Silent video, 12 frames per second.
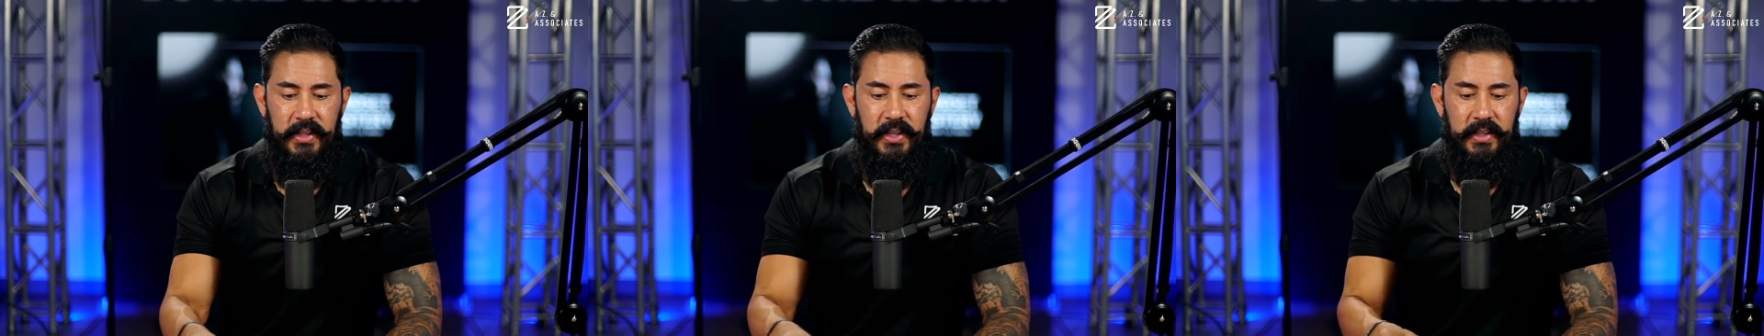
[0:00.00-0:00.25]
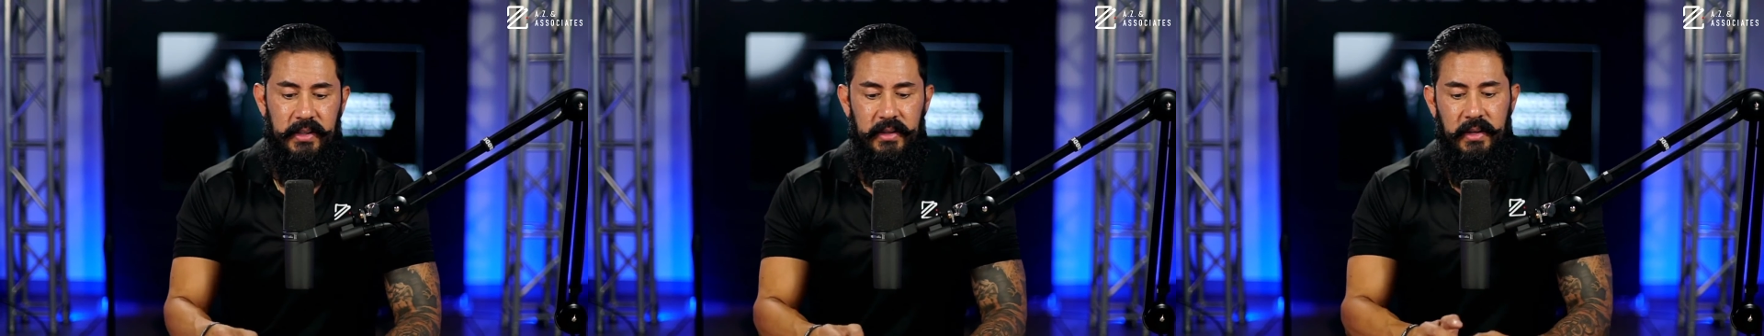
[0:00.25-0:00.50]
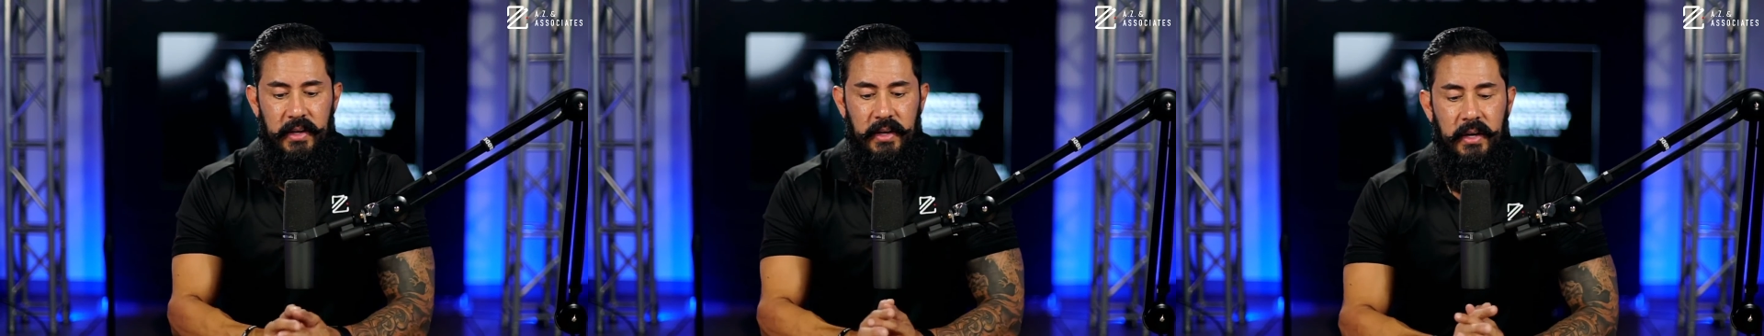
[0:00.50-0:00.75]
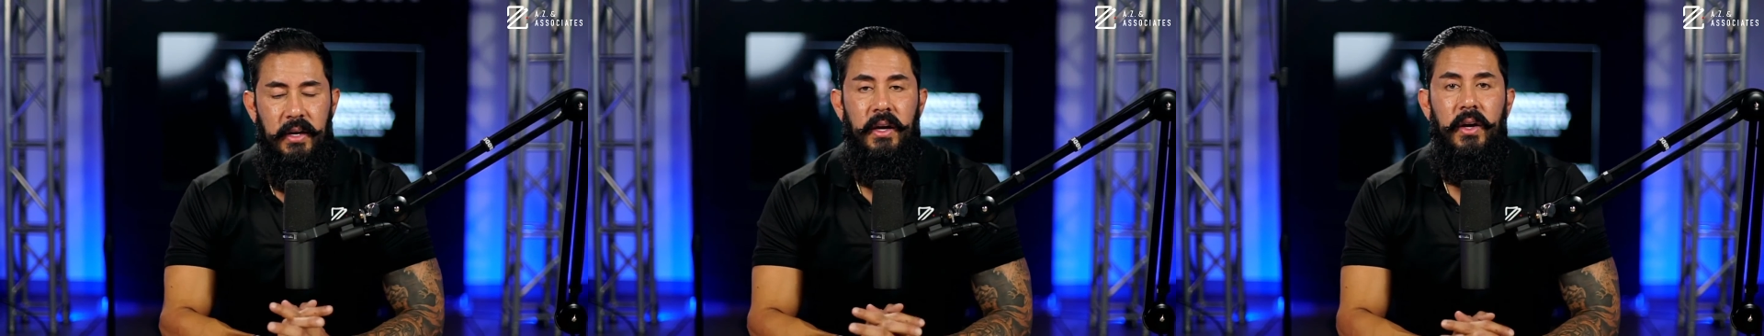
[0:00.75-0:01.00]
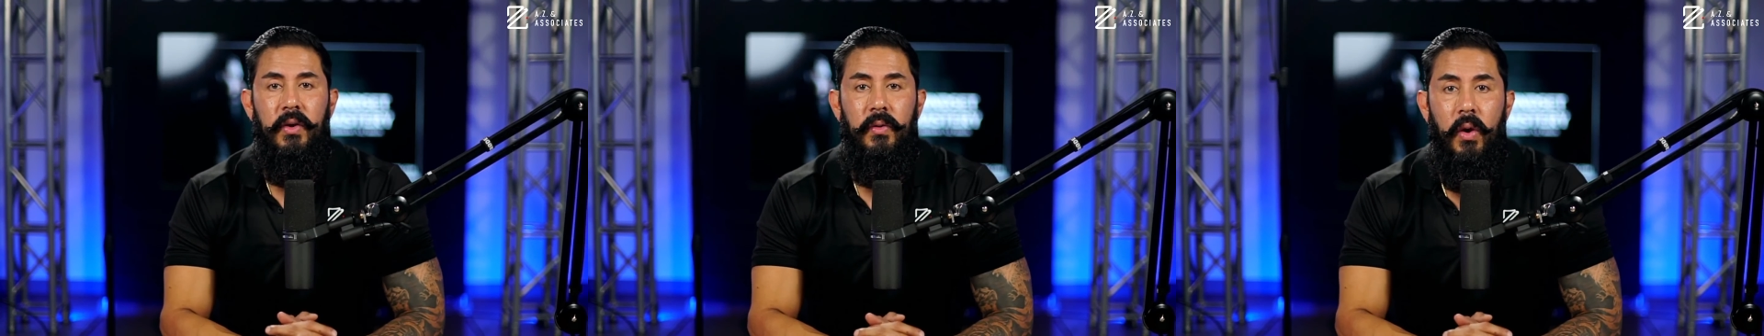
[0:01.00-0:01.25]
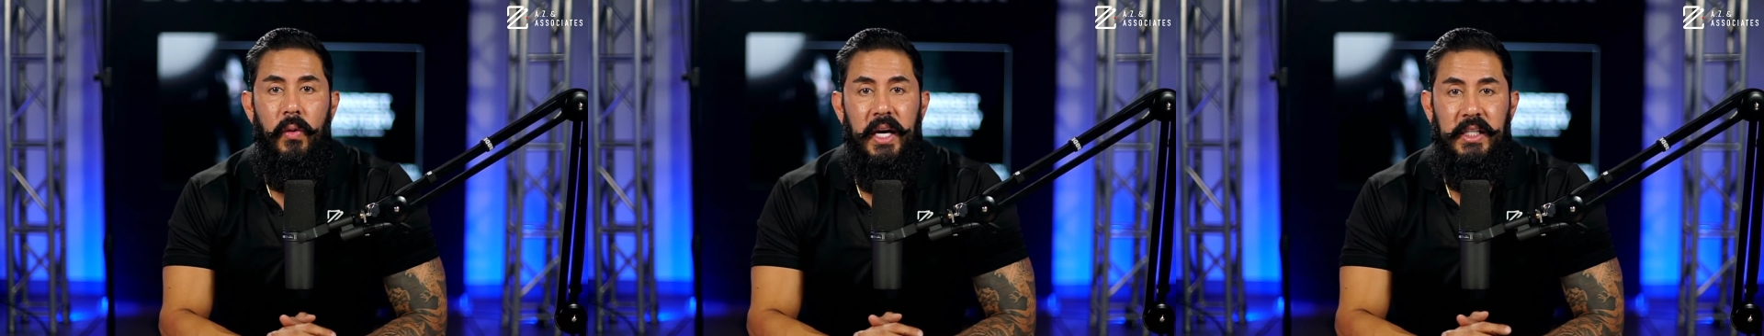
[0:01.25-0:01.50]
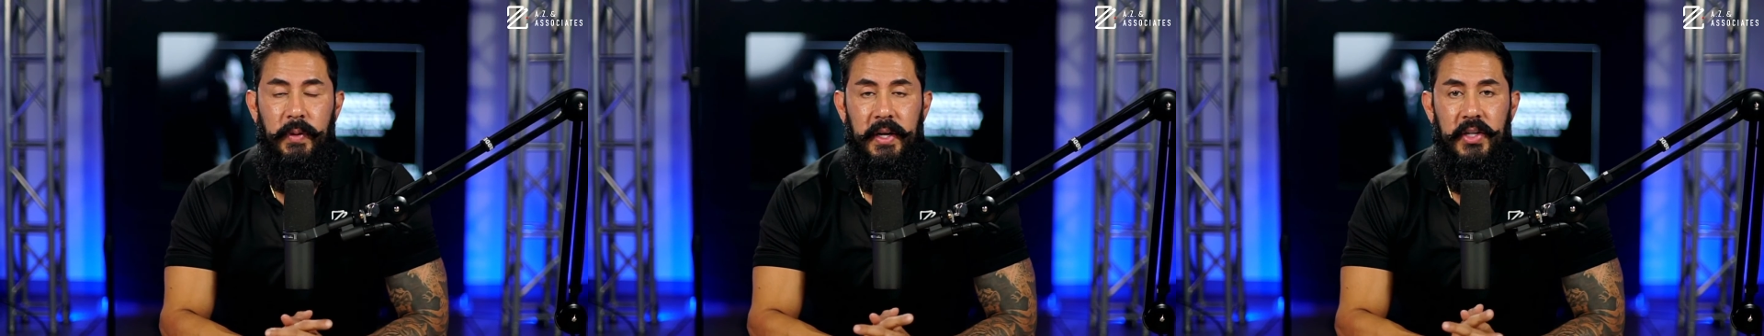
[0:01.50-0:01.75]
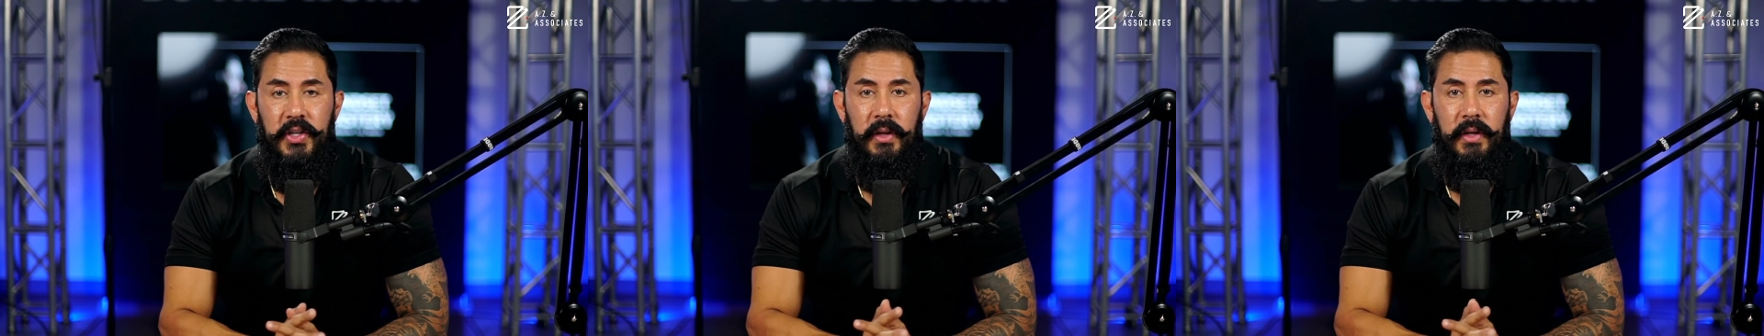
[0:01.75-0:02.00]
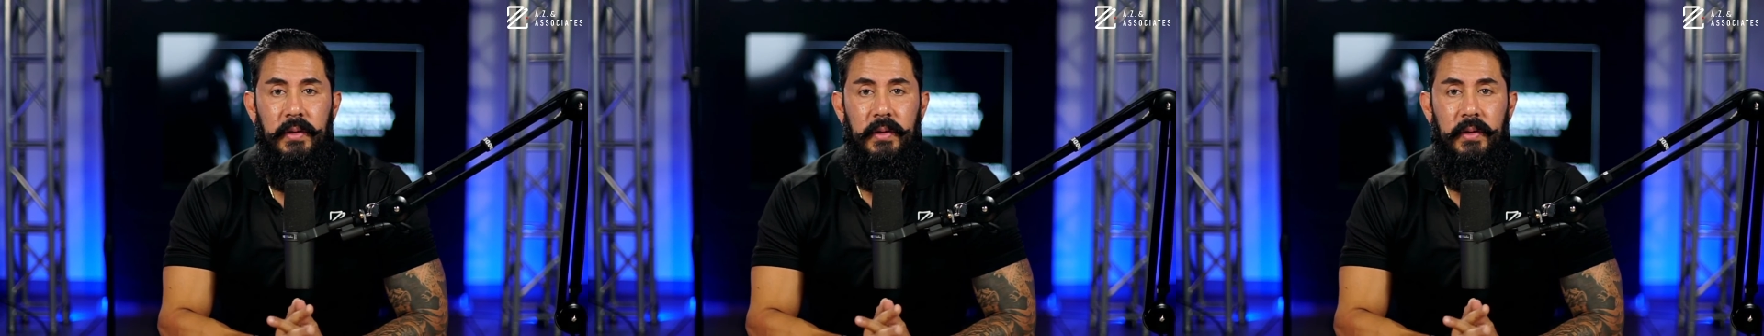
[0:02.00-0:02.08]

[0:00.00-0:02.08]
just grown exponentially.